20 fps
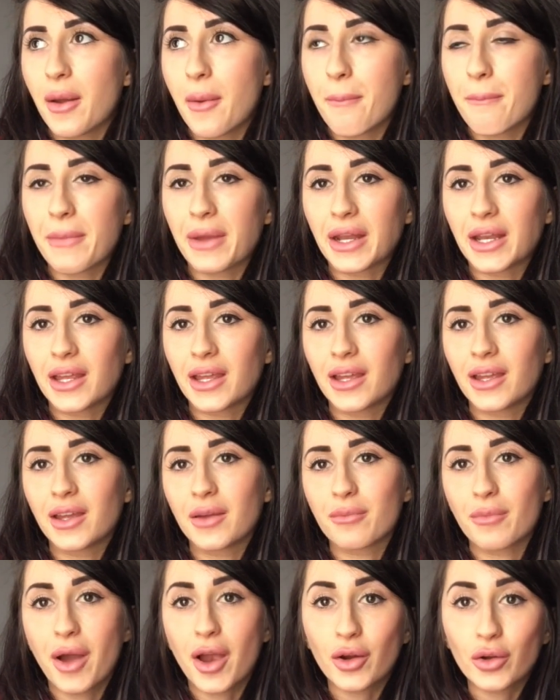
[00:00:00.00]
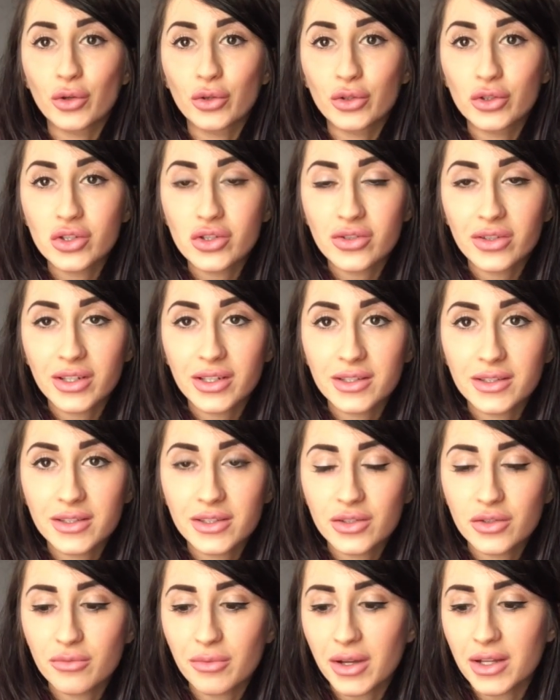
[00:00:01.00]
many micronutrients
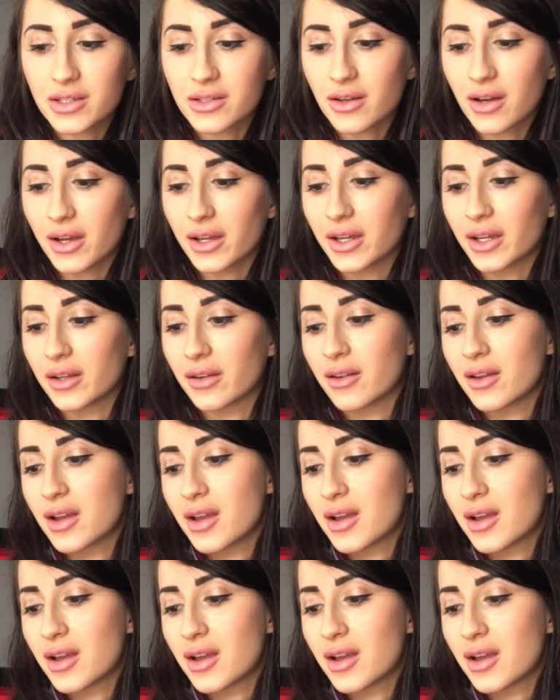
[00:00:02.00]
to my diet,